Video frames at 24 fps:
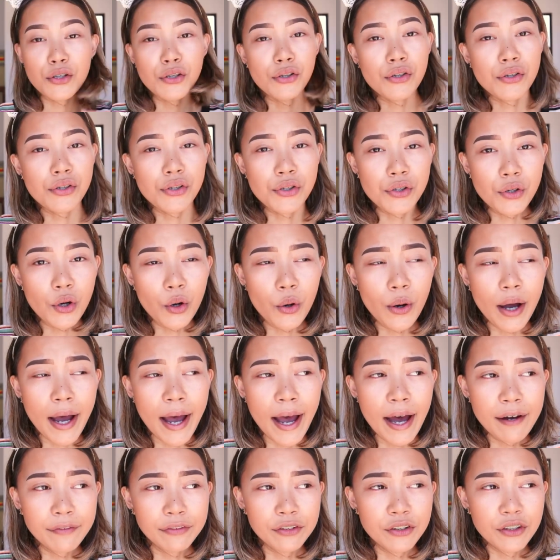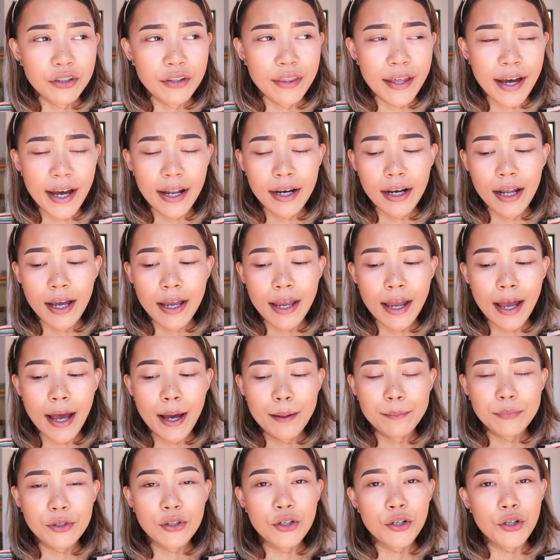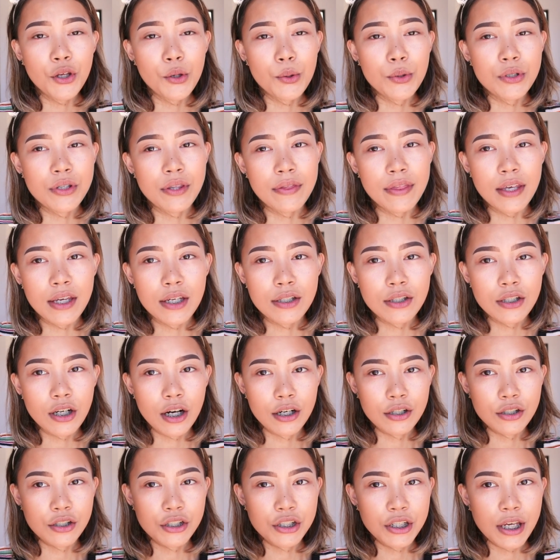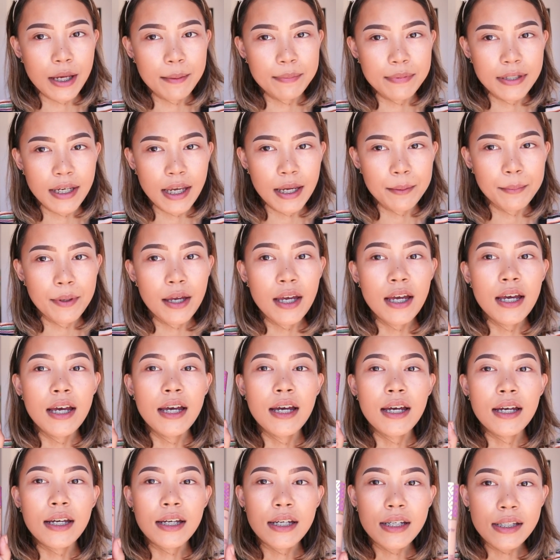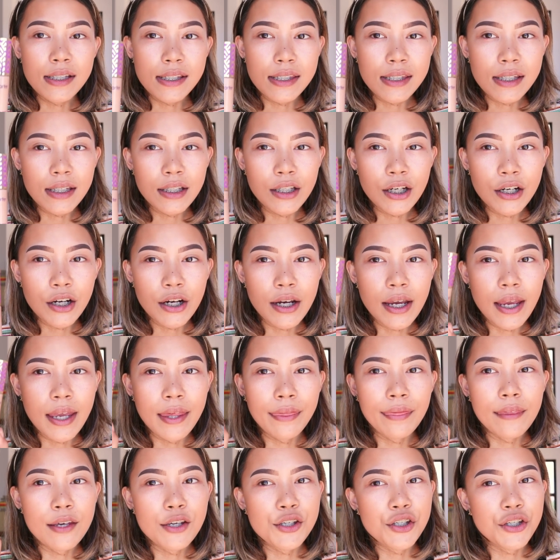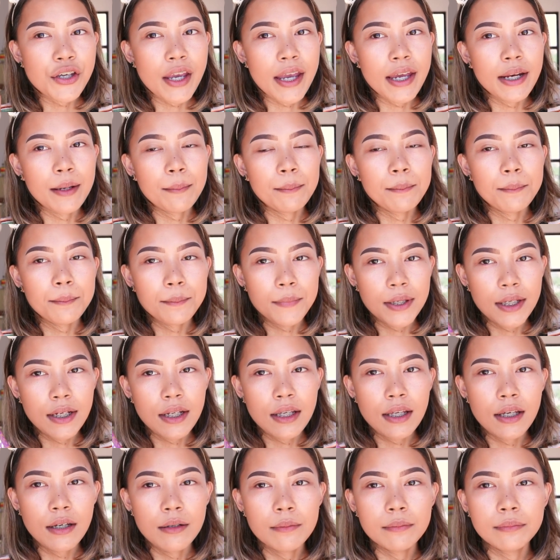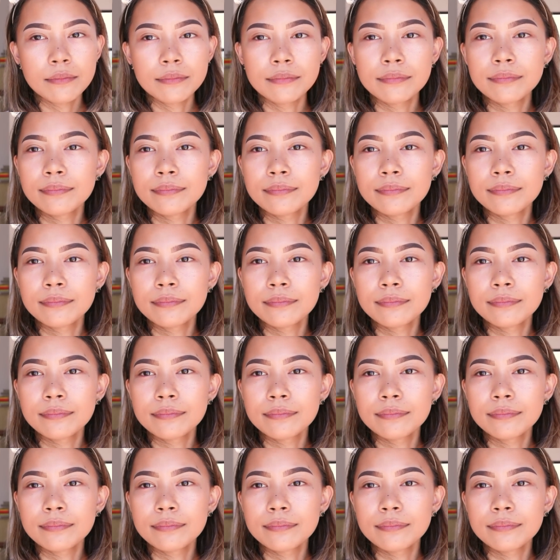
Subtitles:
So after that, I am going to use the Tarte Shape Tape Concealer in the shade Medium.